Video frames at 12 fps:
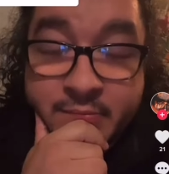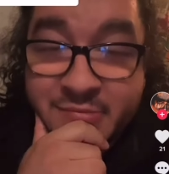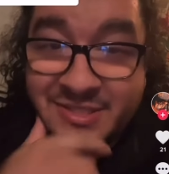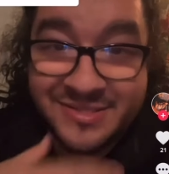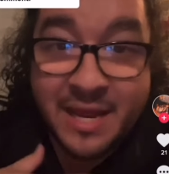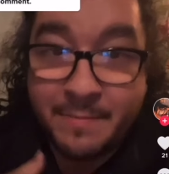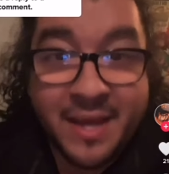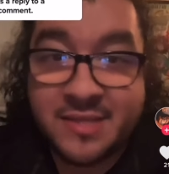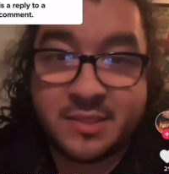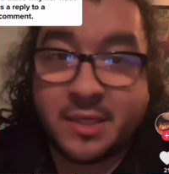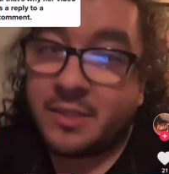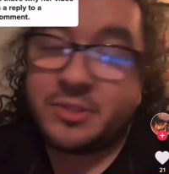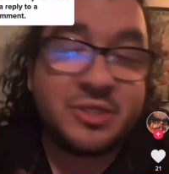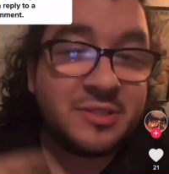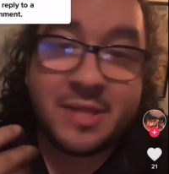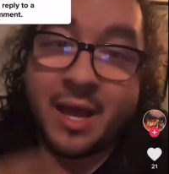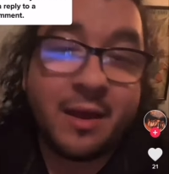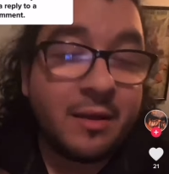She's not Mexican. She's
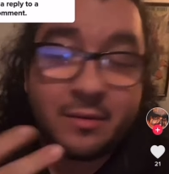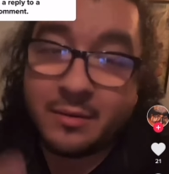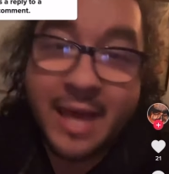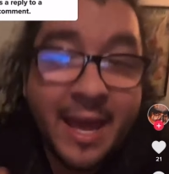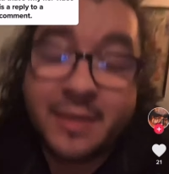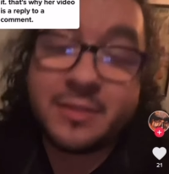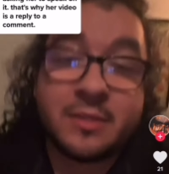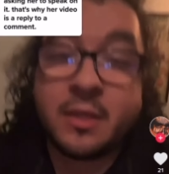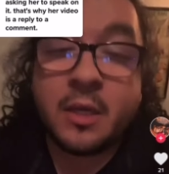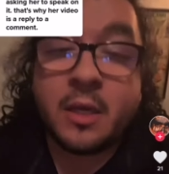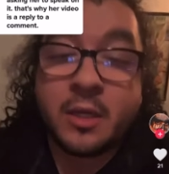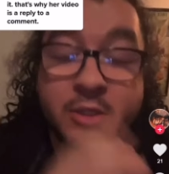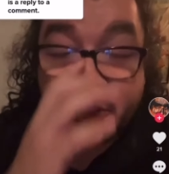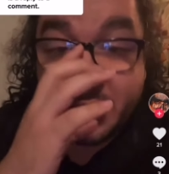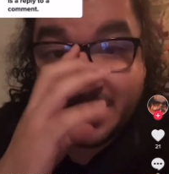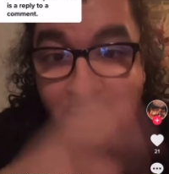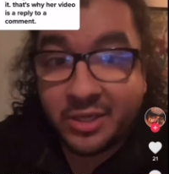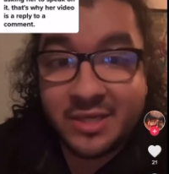not Latin. She
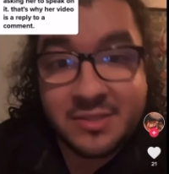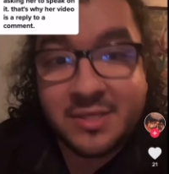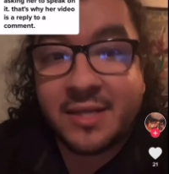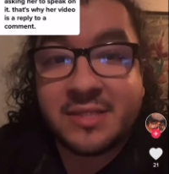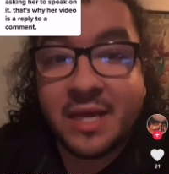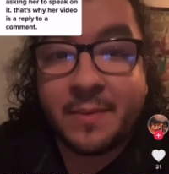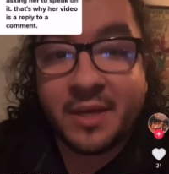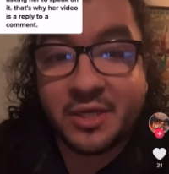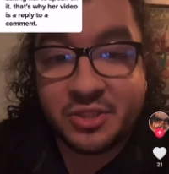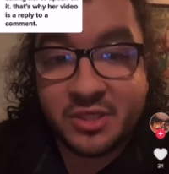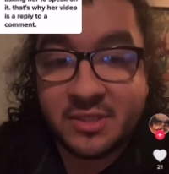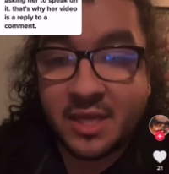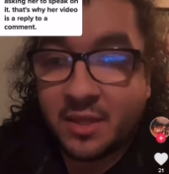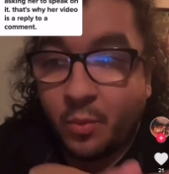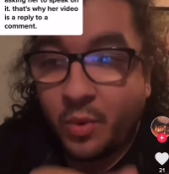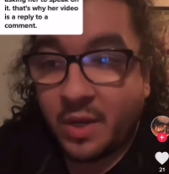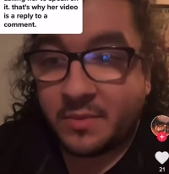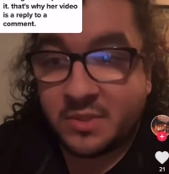clearly states that because she said the
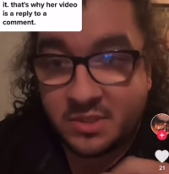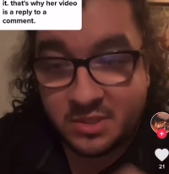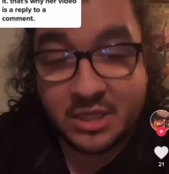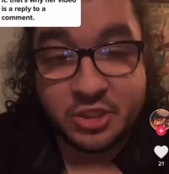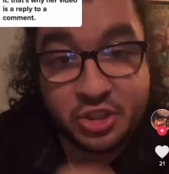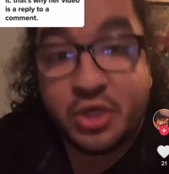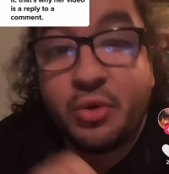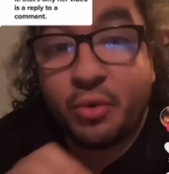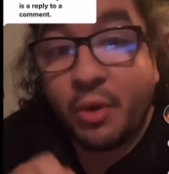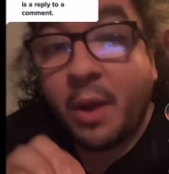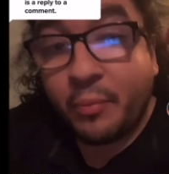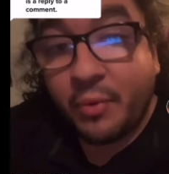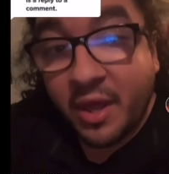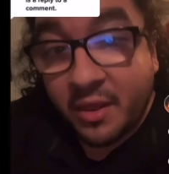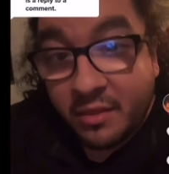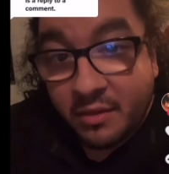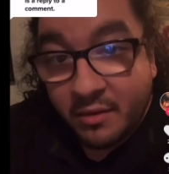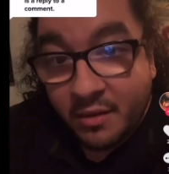ones that she grew up
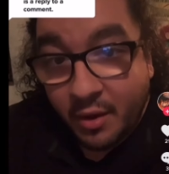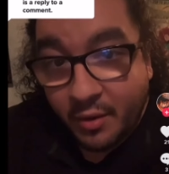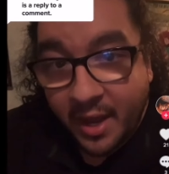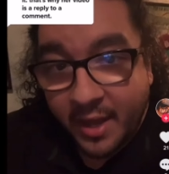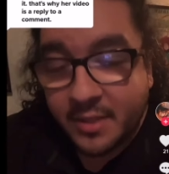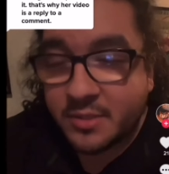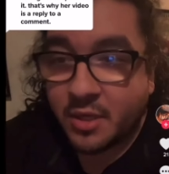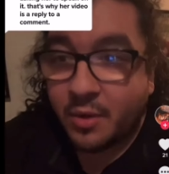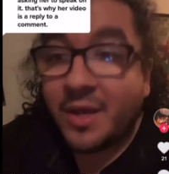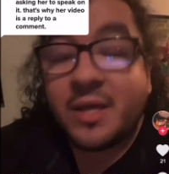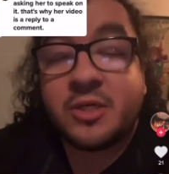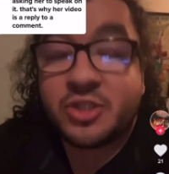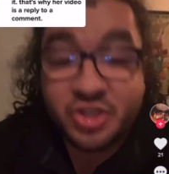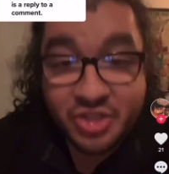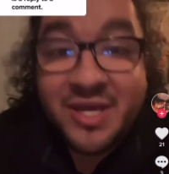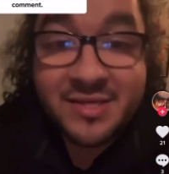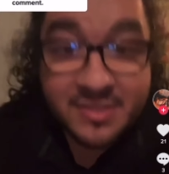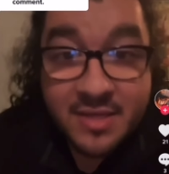with. Okay, so
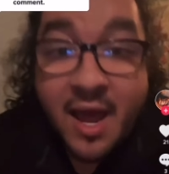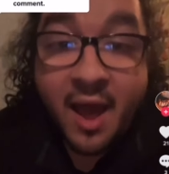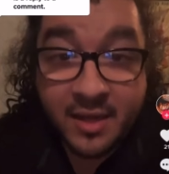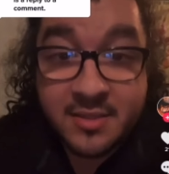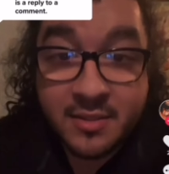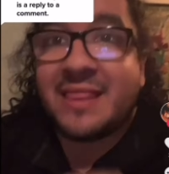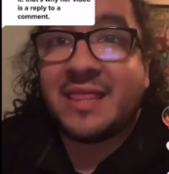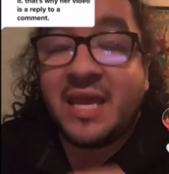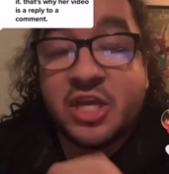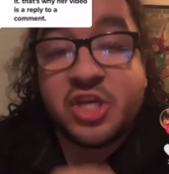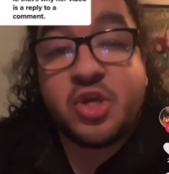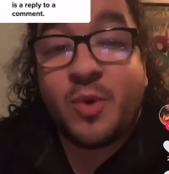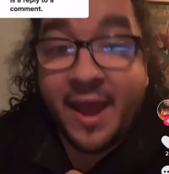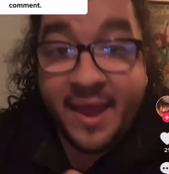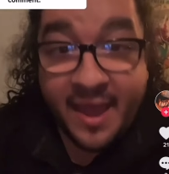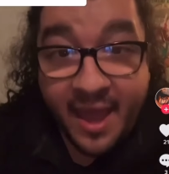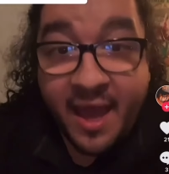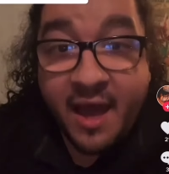she is not. The issue I
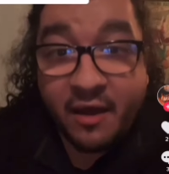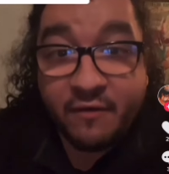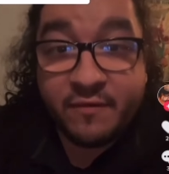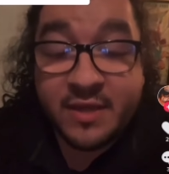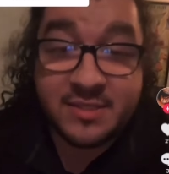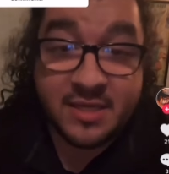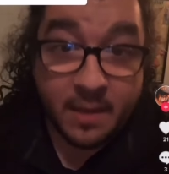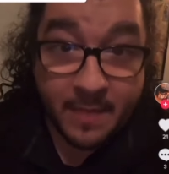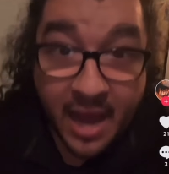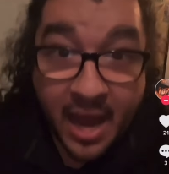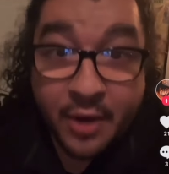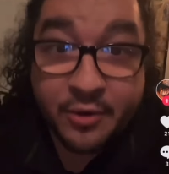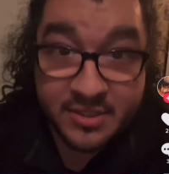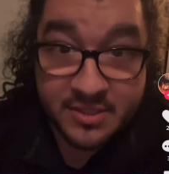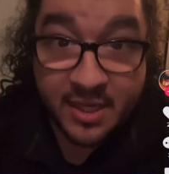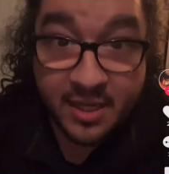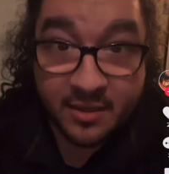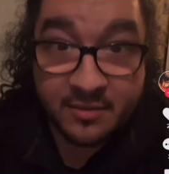have is the
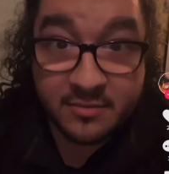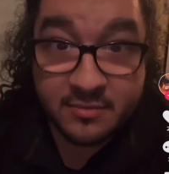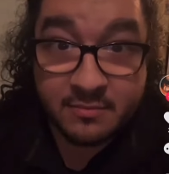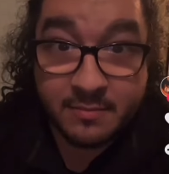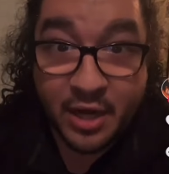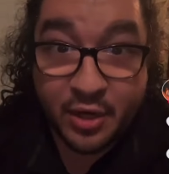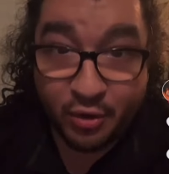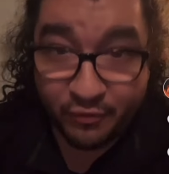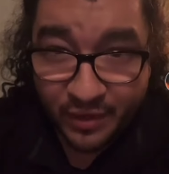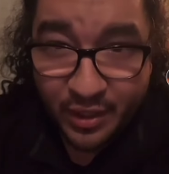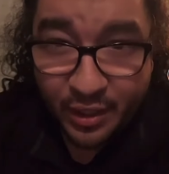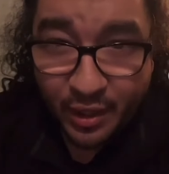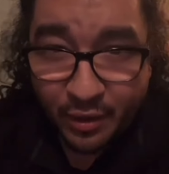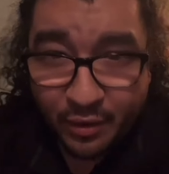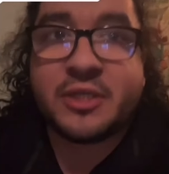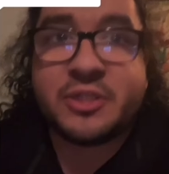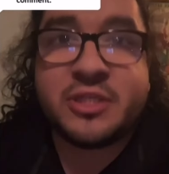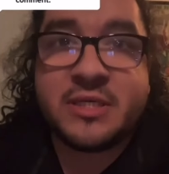hypocrisy behind her video.
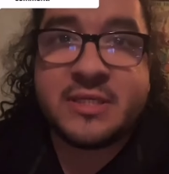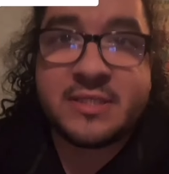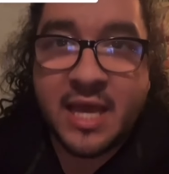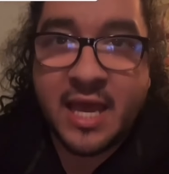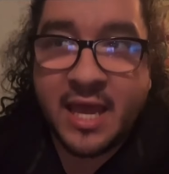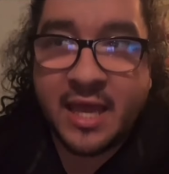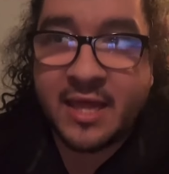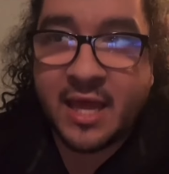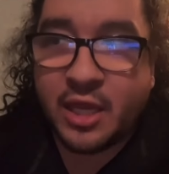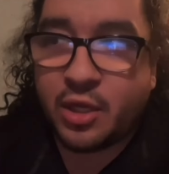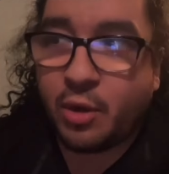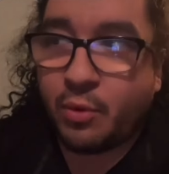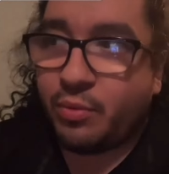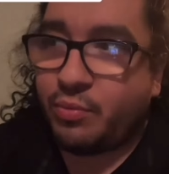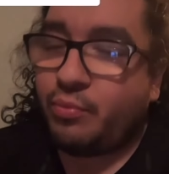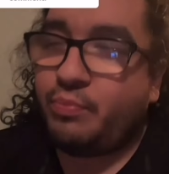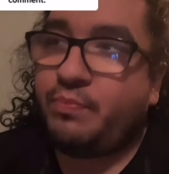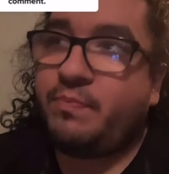She's saying that, you know,
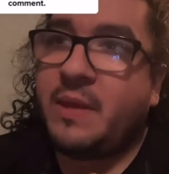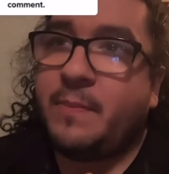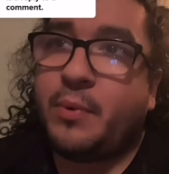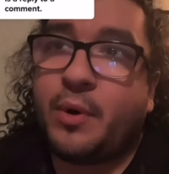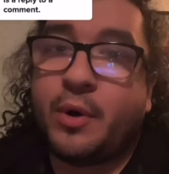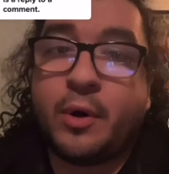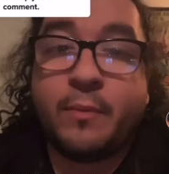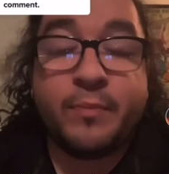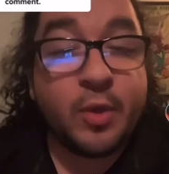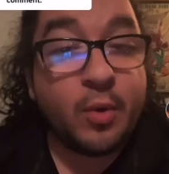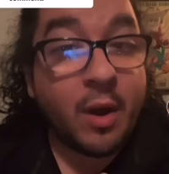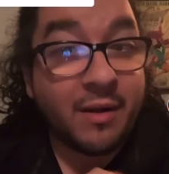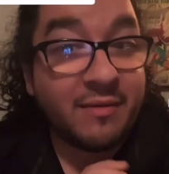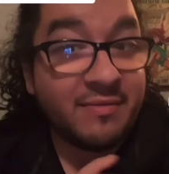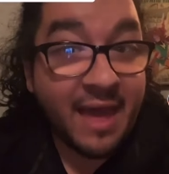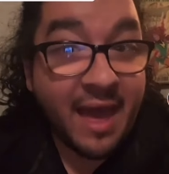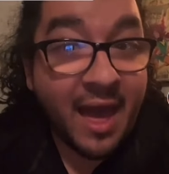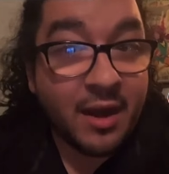people who aren't
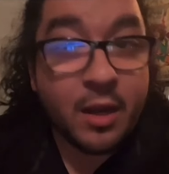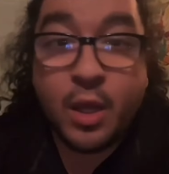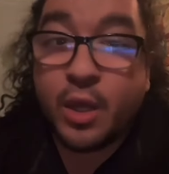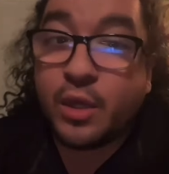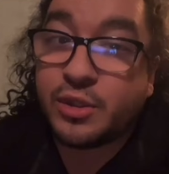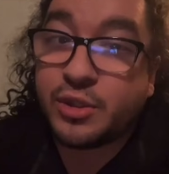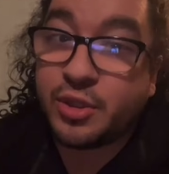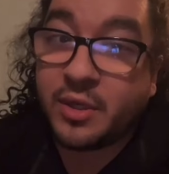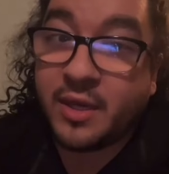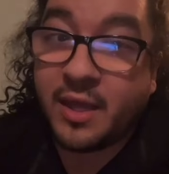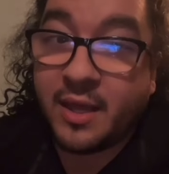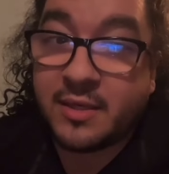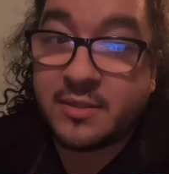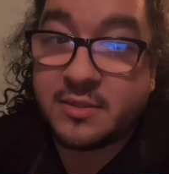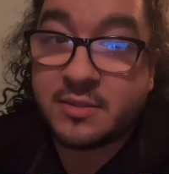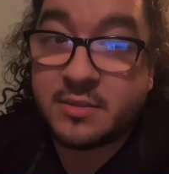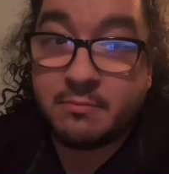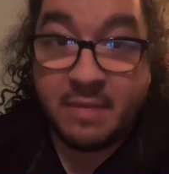that
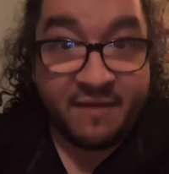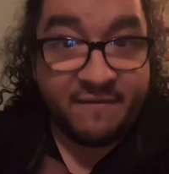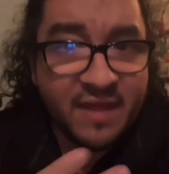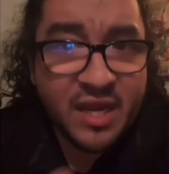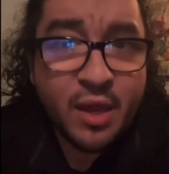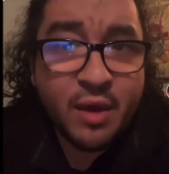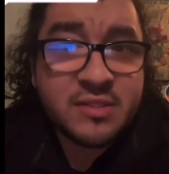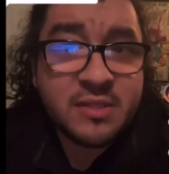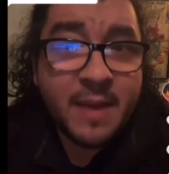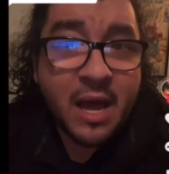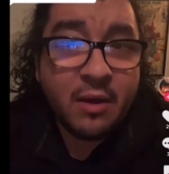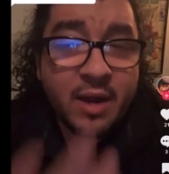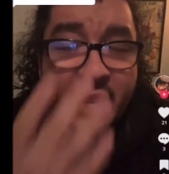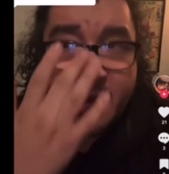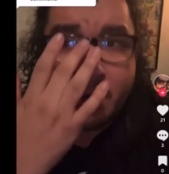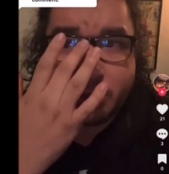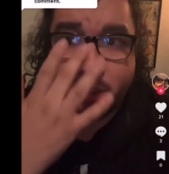shouldn't make videos about it,